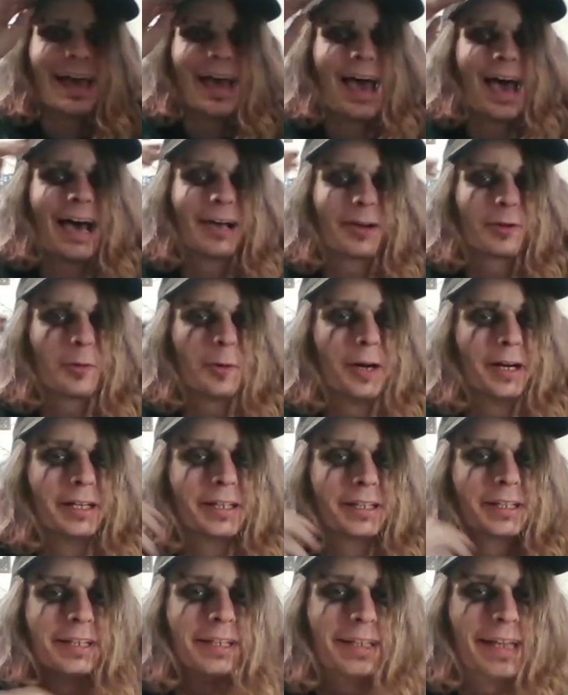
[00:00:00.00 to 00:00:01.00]
had quite a
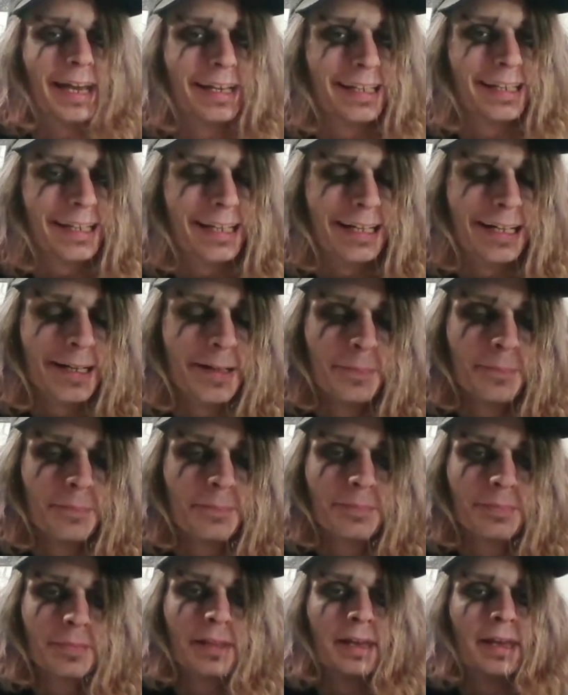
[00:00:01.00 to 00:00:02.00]
good idea,
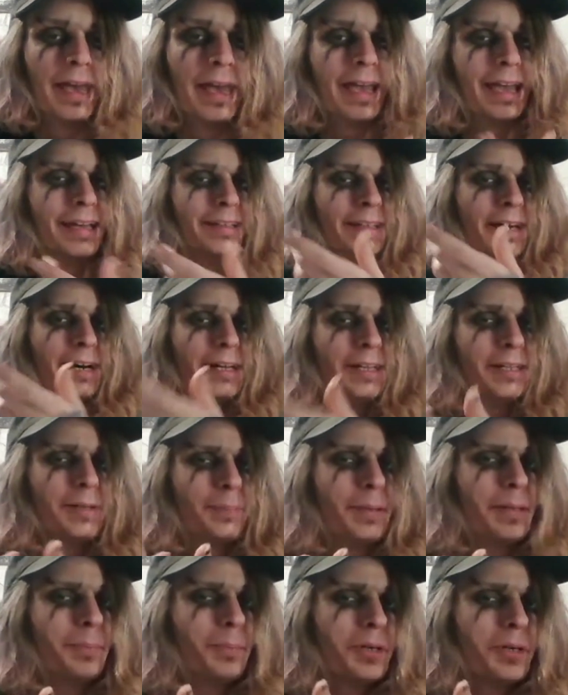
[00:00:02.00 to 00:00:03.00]
and other
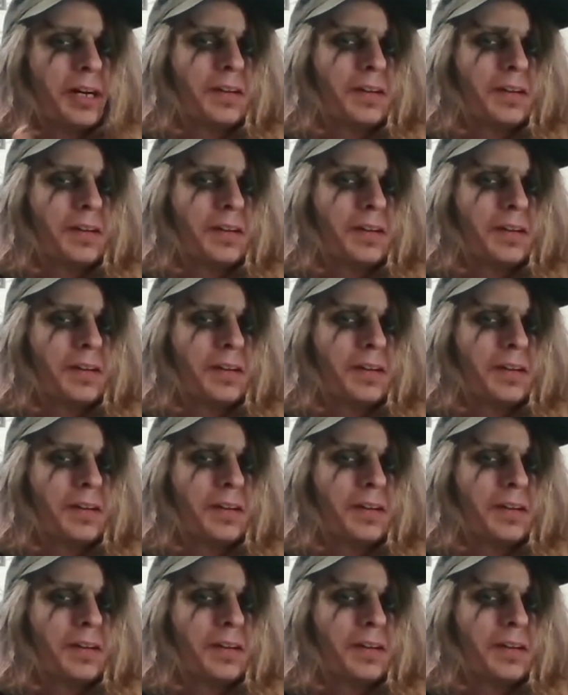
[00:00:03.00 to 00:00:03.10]
people